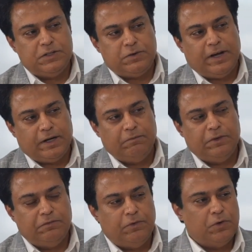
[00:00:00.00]
interacting
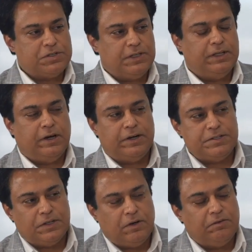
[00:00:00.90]
with folks at the
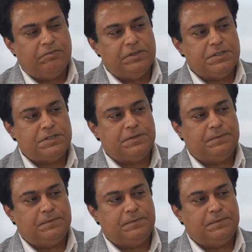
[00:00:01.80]
RSA conference?